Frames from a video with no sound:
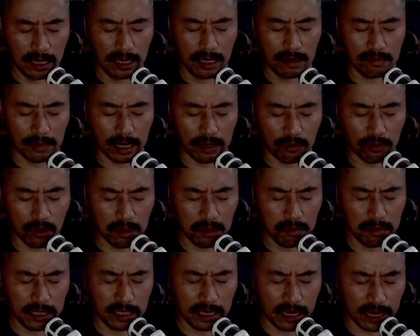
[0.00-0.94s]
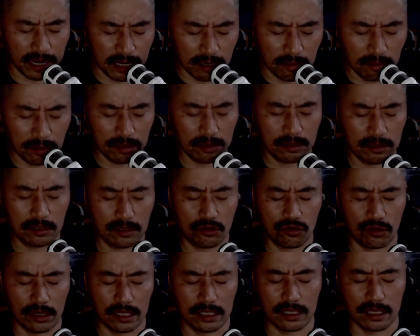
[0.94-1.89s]
may we be able to
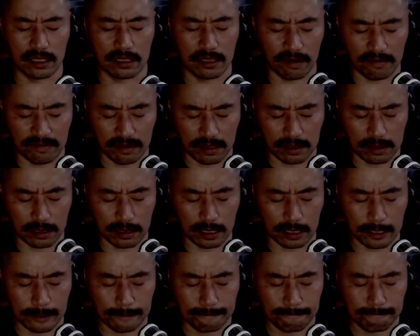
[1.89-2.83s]
transcend everything.